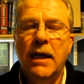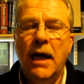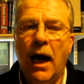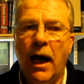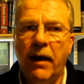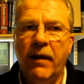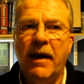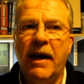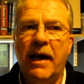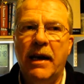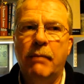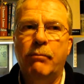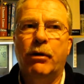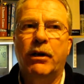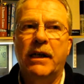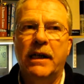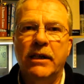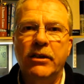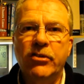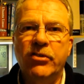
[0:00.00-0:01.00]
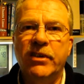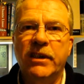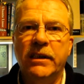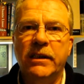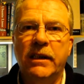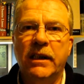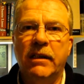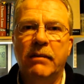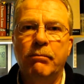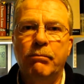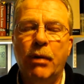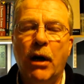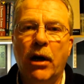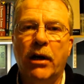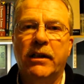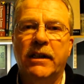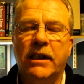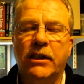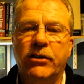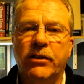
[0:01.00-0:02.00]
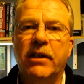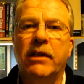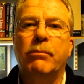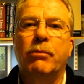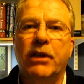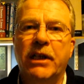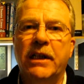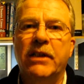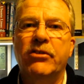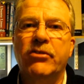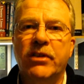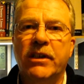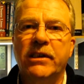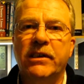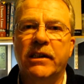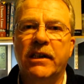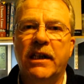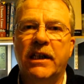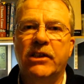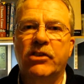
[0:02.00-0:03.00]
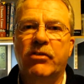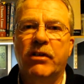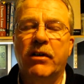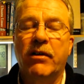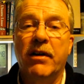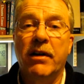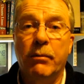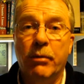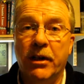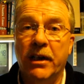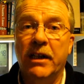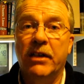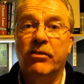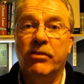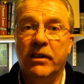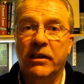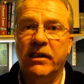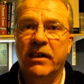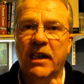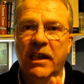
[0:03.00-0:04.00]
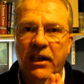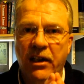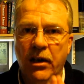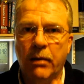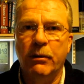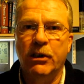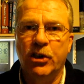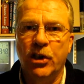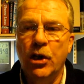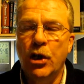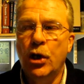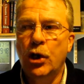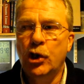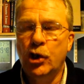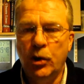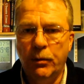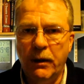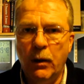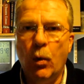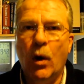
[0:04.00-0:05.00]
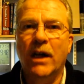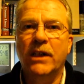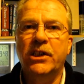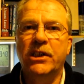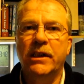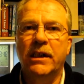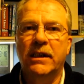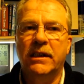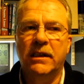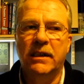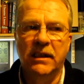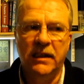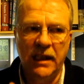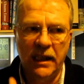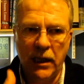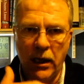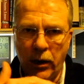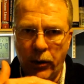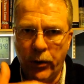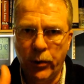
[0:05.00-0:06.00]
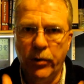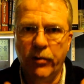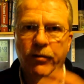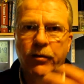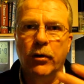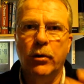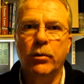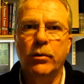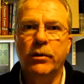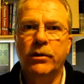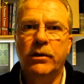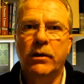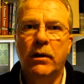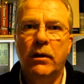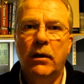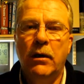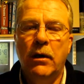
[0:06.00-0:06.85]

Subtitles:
And I think anybody interested in politics or anybody interested in history or anybody interested in economics should be watching this to see how it unfolds.